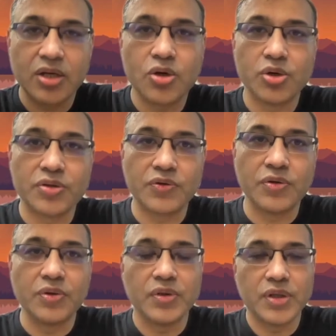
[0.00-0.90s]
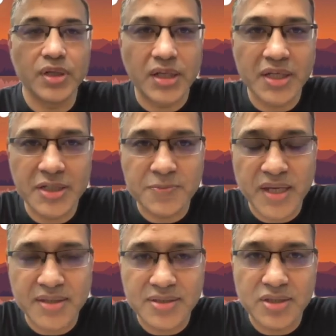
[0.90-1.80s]
go through his
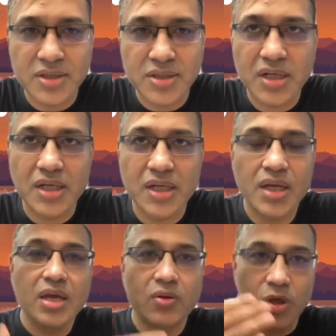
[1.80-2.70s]
PhD journey,